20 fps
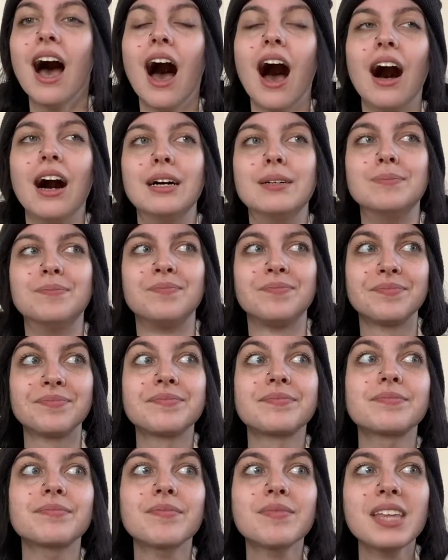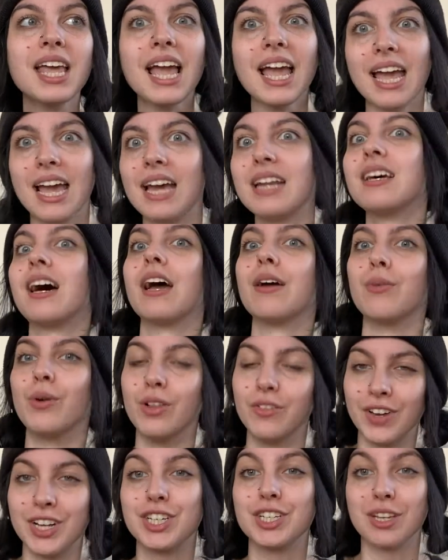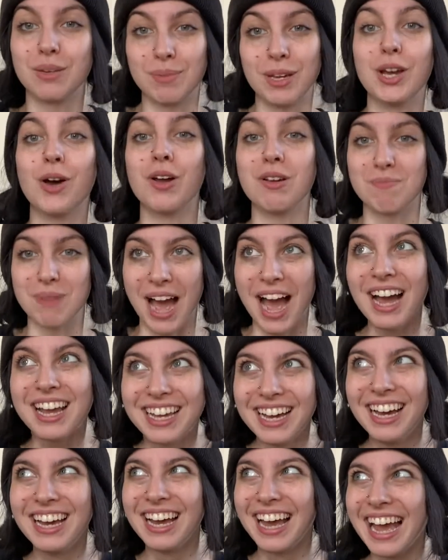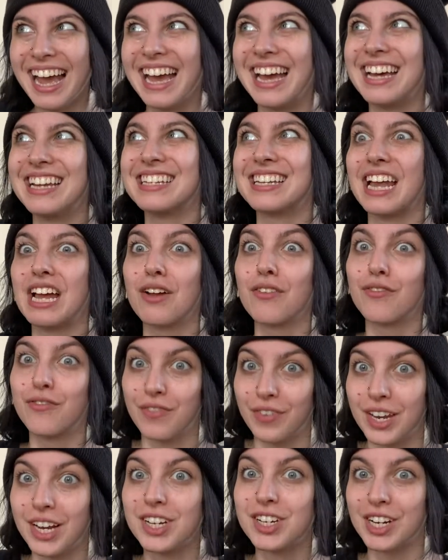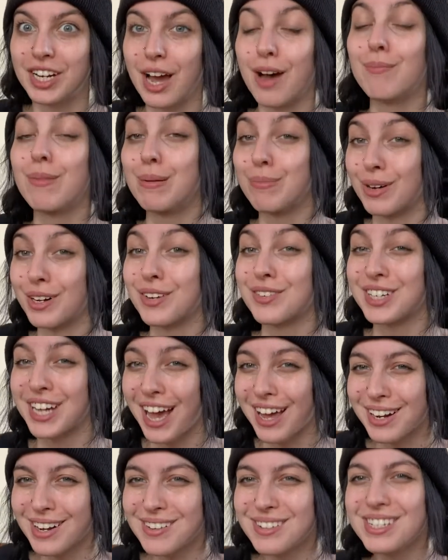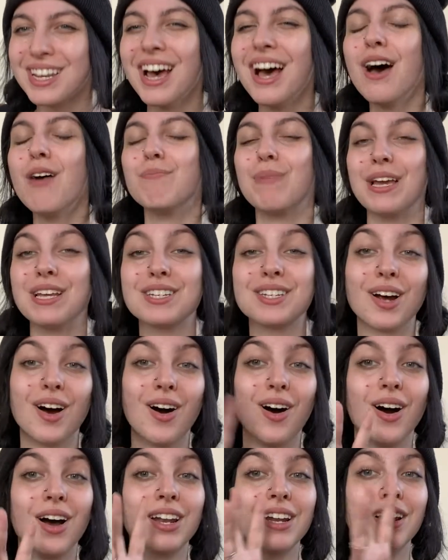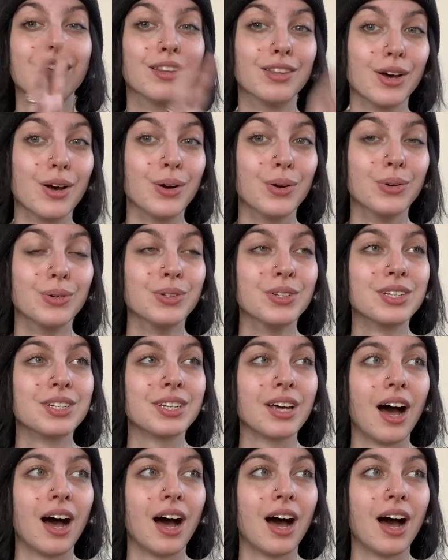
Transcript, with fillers: Um, and I will eventually be going back and like finishing up my book of shadows based on those,